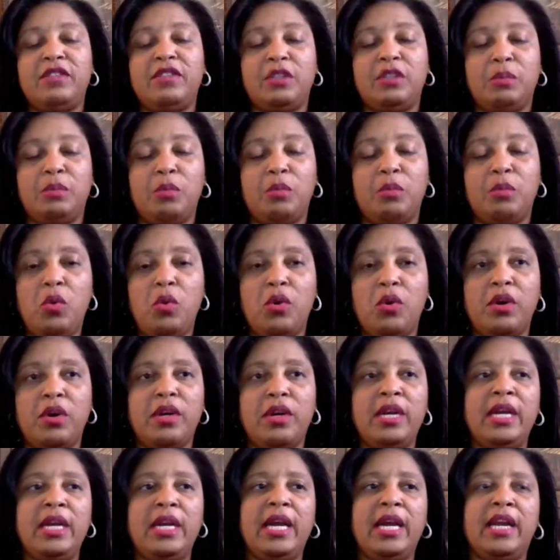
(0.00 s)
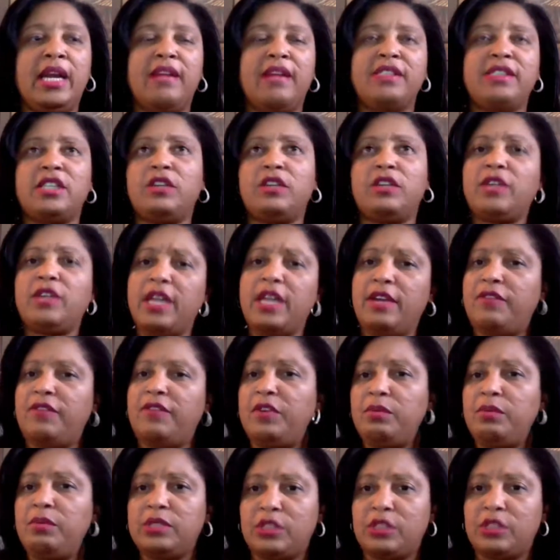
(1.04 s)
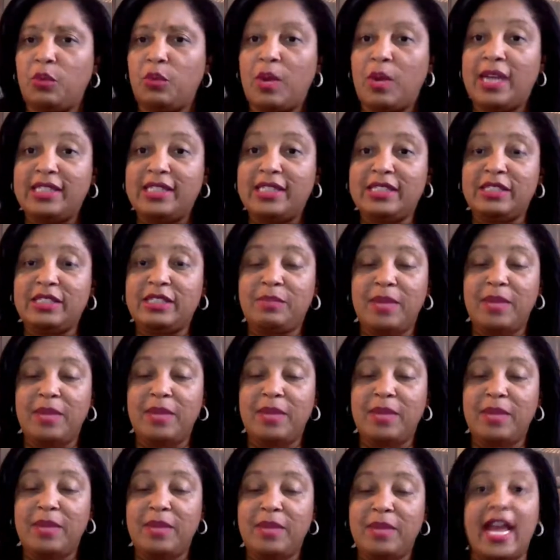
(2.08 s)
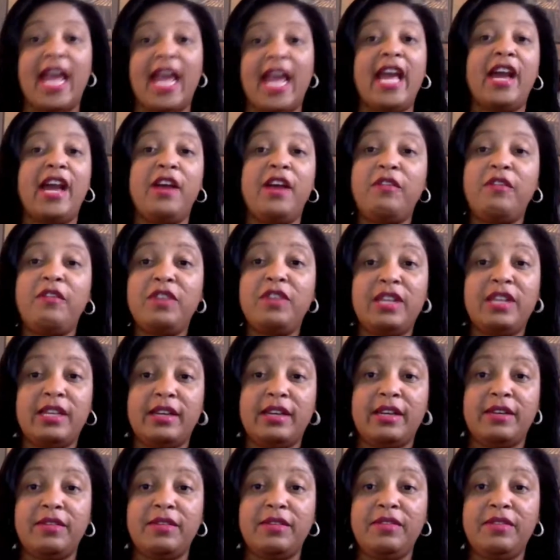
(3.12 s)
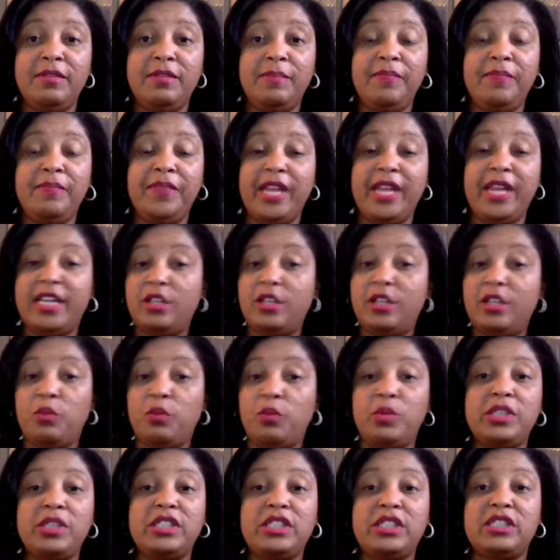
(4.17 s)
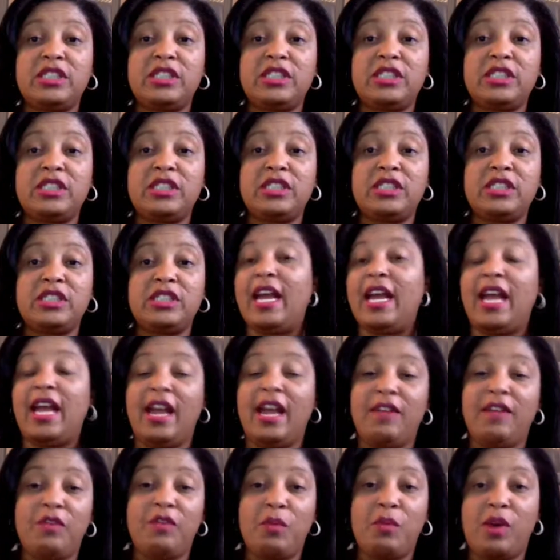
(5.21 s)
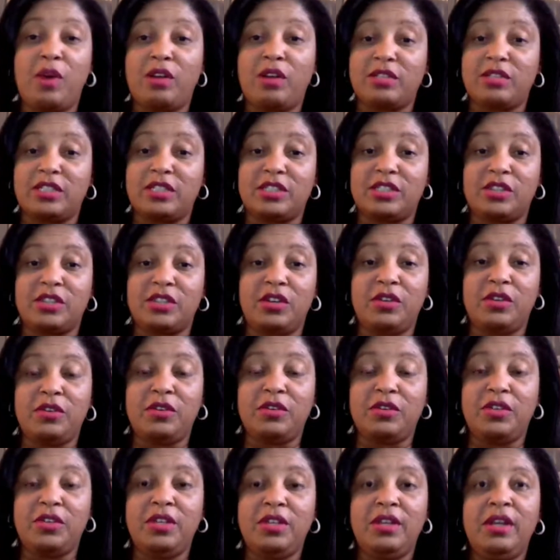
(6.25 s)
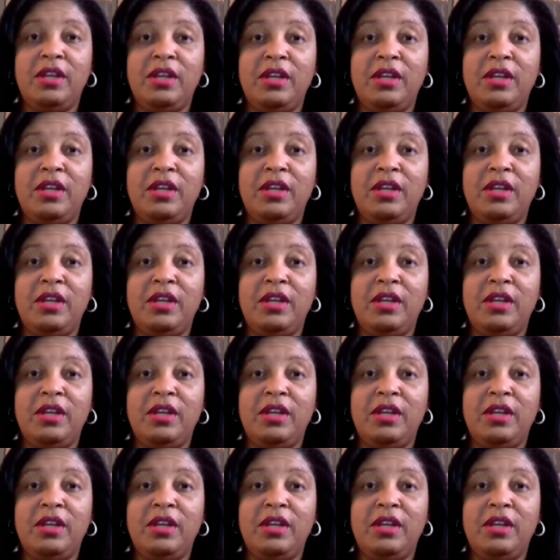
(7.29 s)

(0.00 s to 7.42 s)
the more. And I was like, okay, if he was the wisest man that ever lived and the richest man that ever walked this earth,